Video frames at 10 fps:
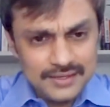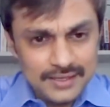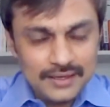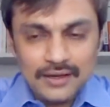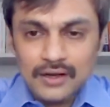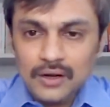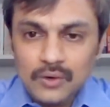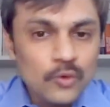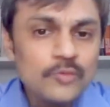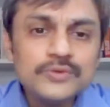Yeah,
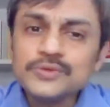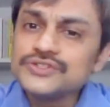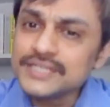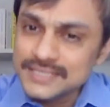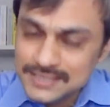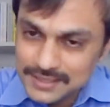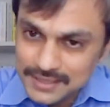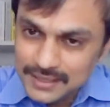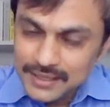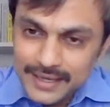whom you trust
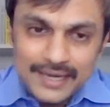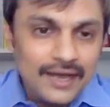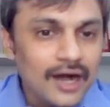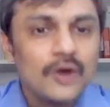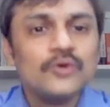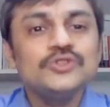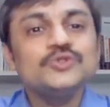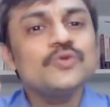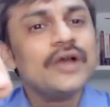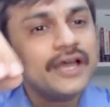and
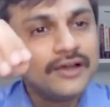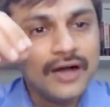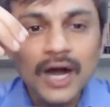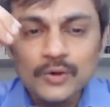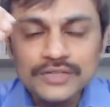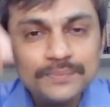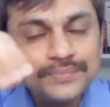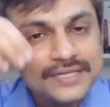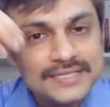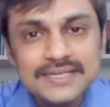how that
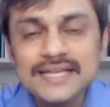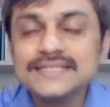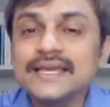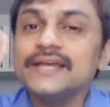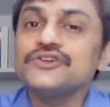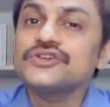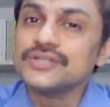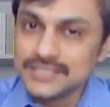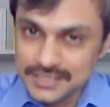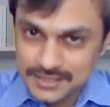person has gained
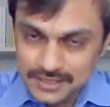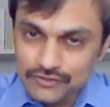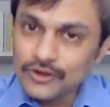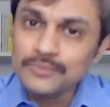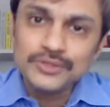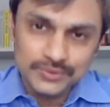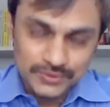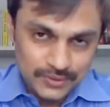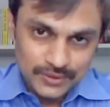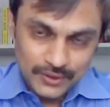trust from
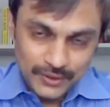you.